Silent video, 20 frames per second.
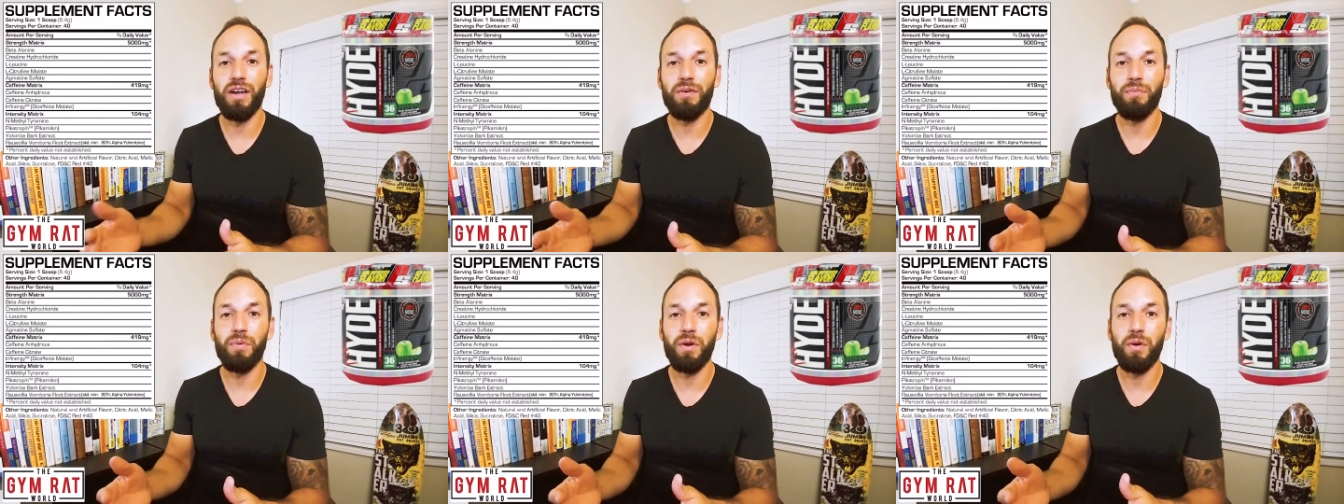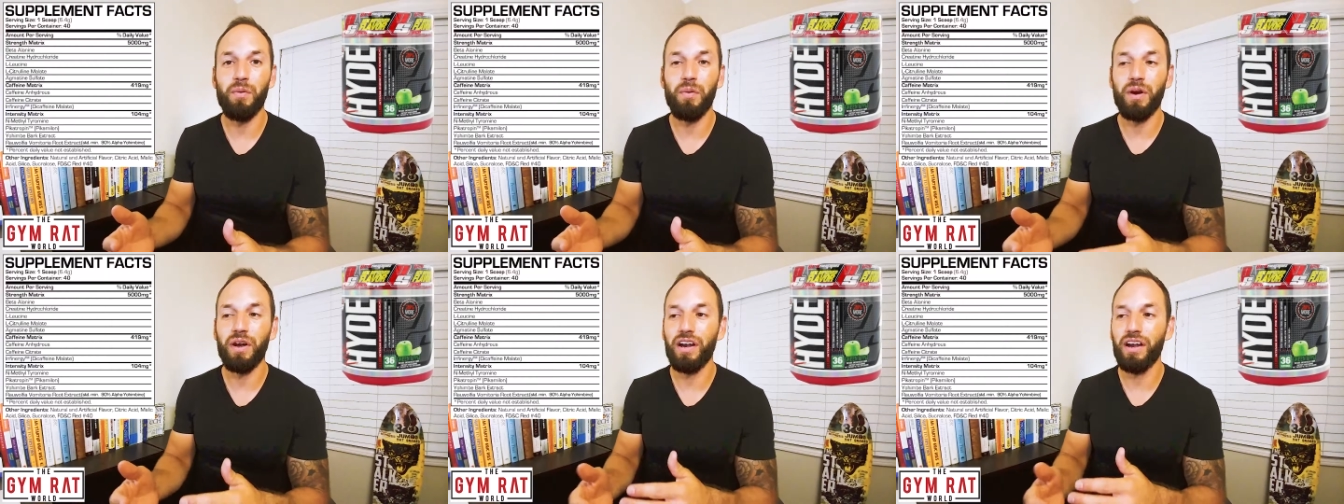Hyde
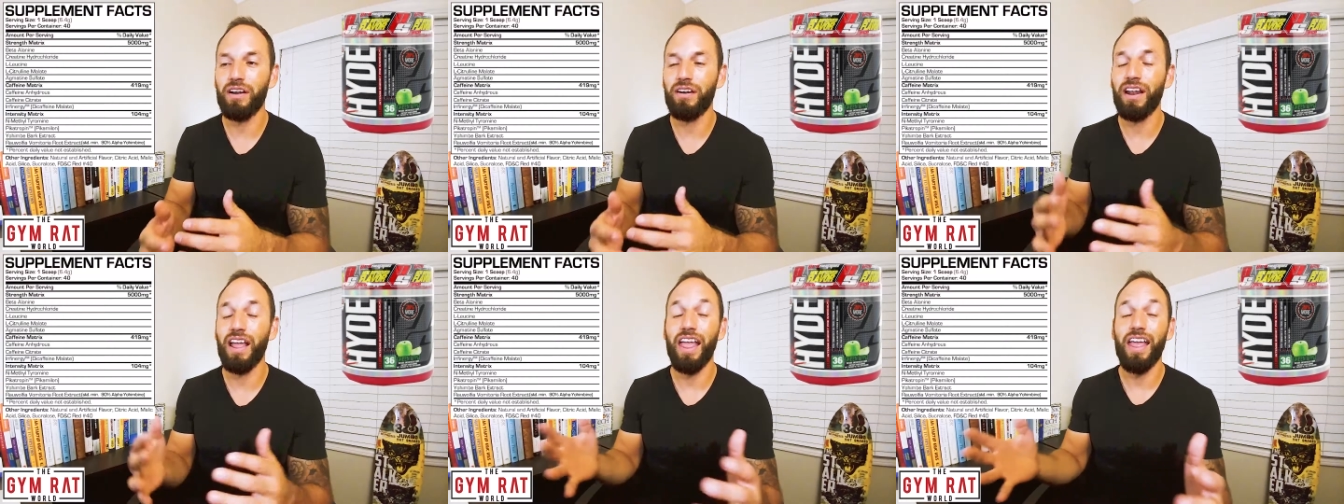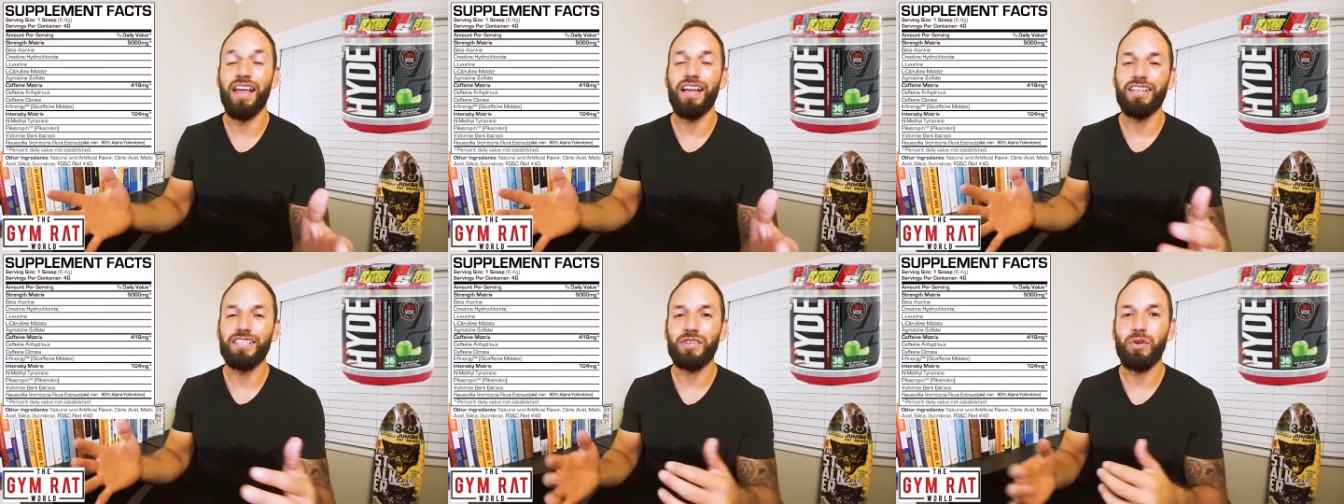pre-workout.
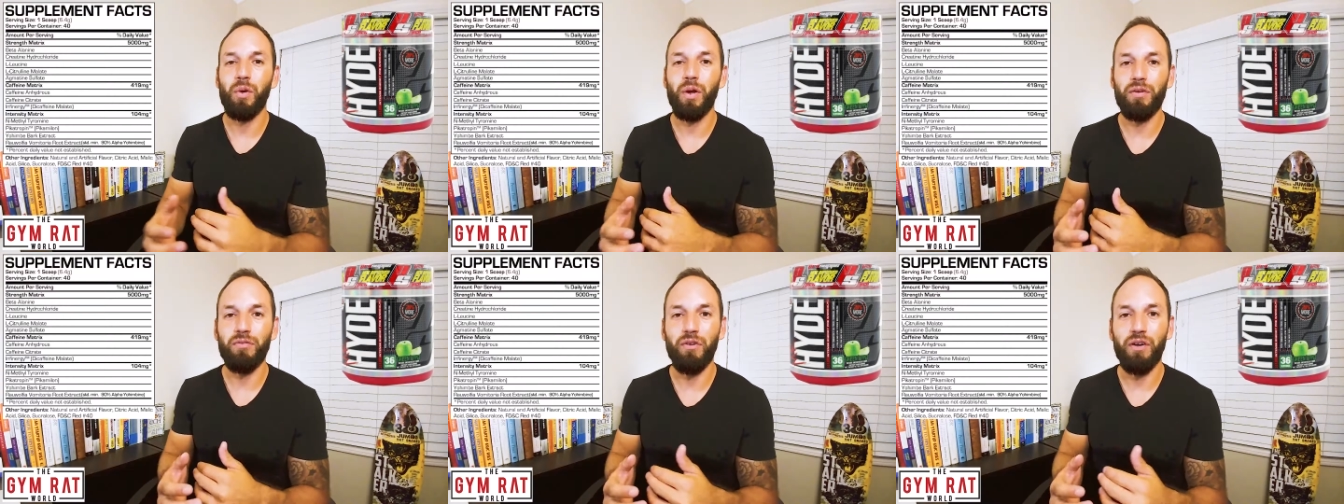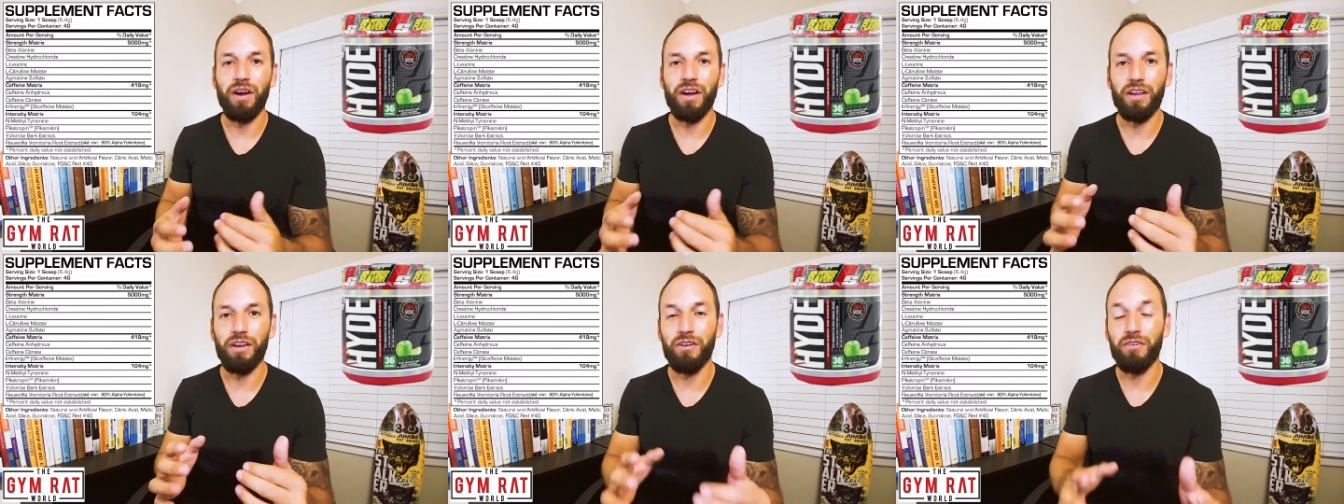It's quite
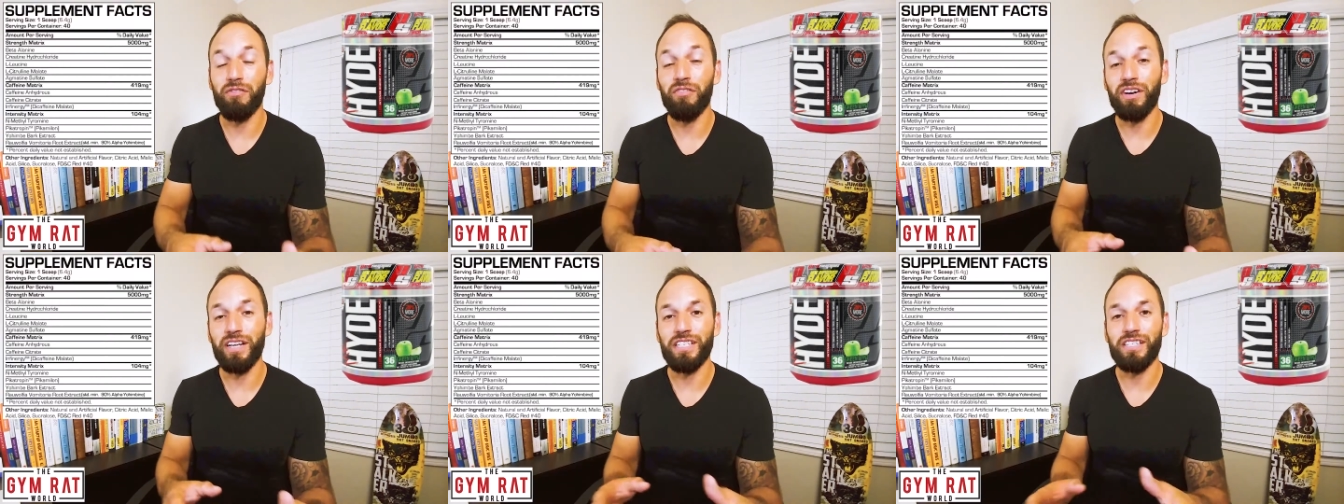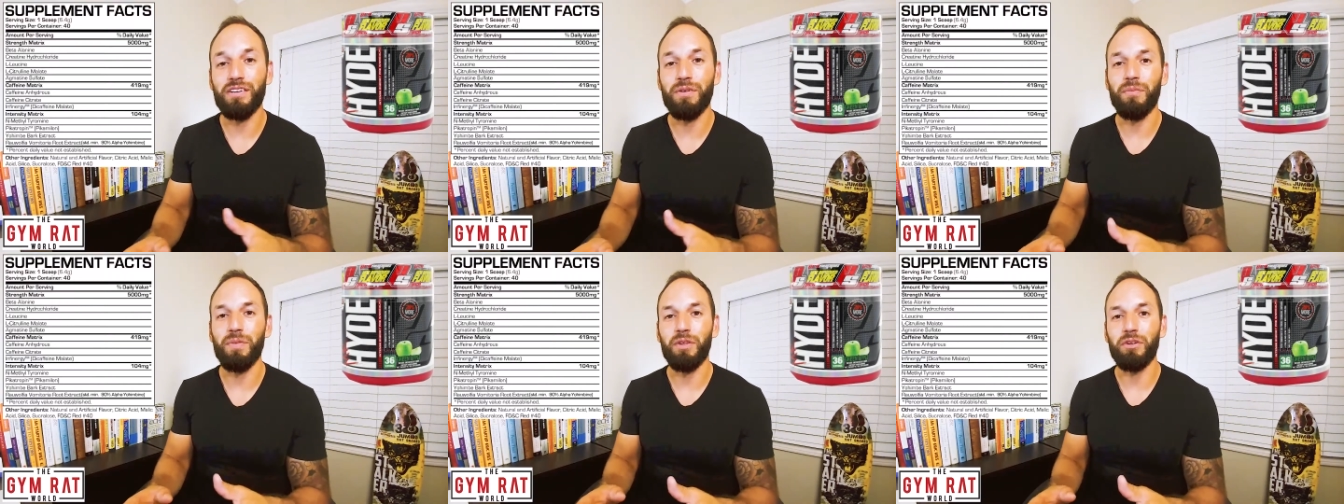funny to
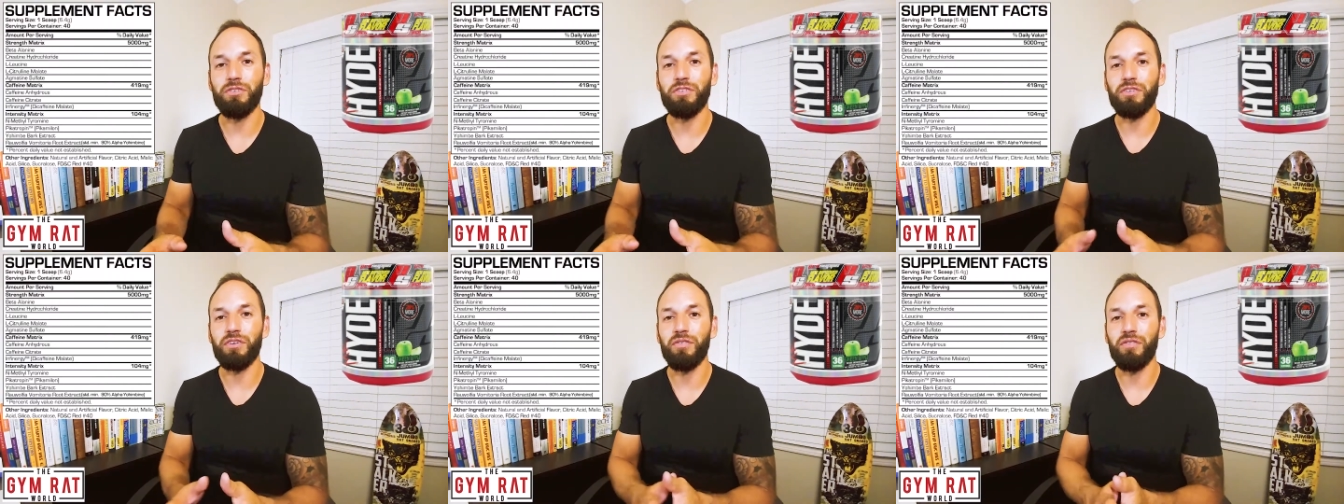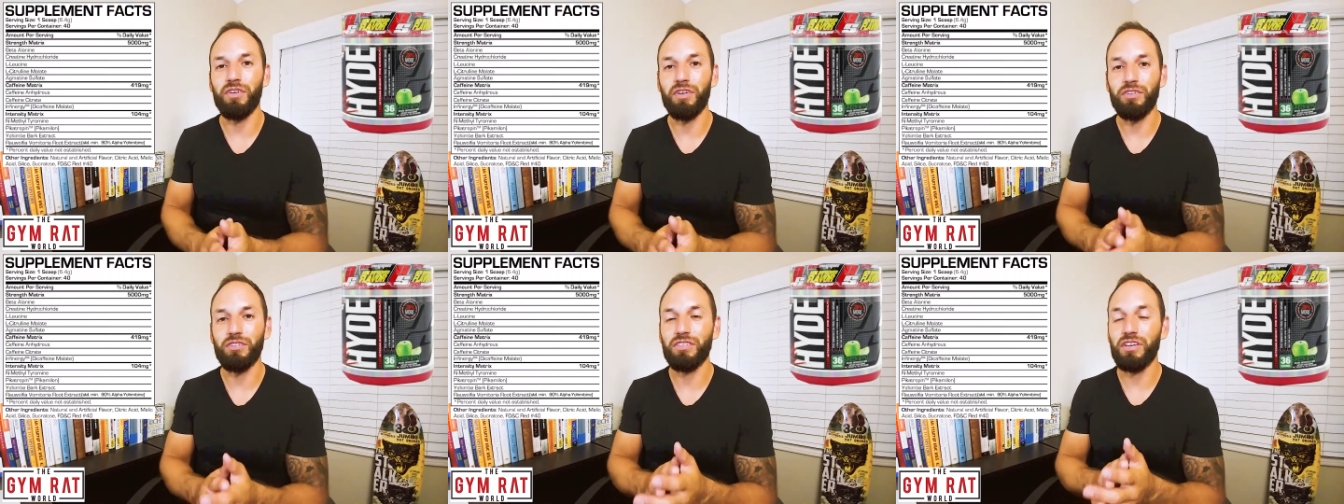read some of those
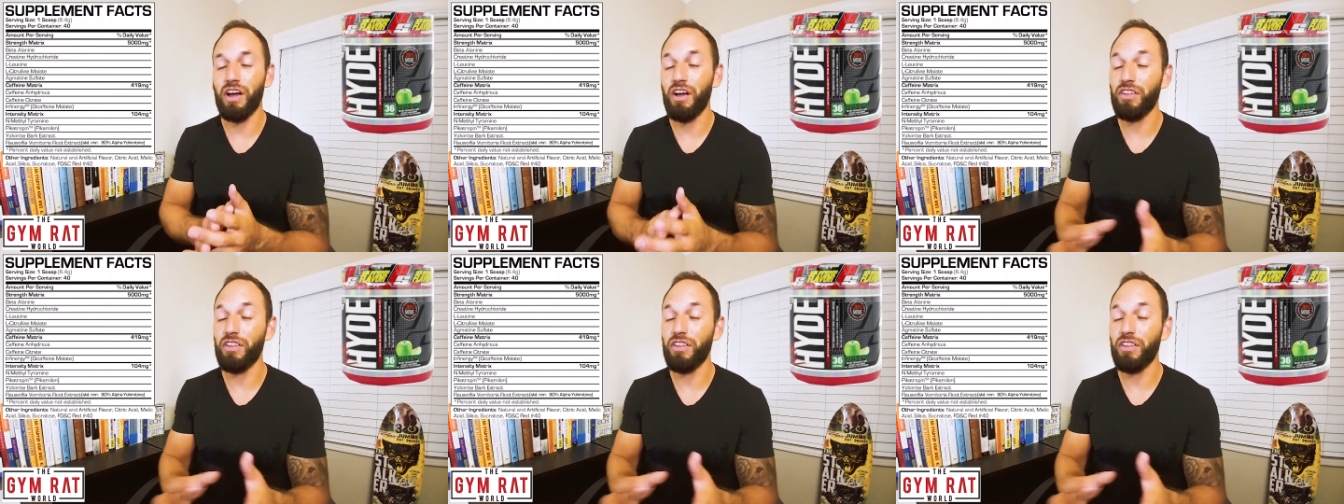reviews.